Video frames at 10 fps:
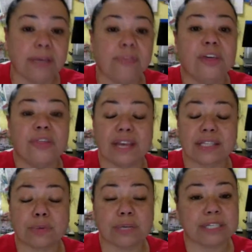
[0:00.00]
then
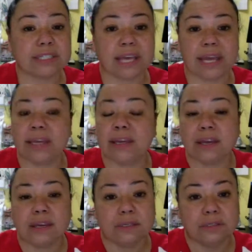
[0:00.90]
that's when I say
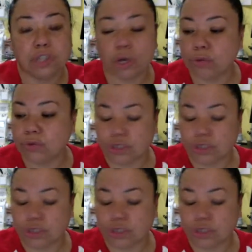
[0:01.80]
don't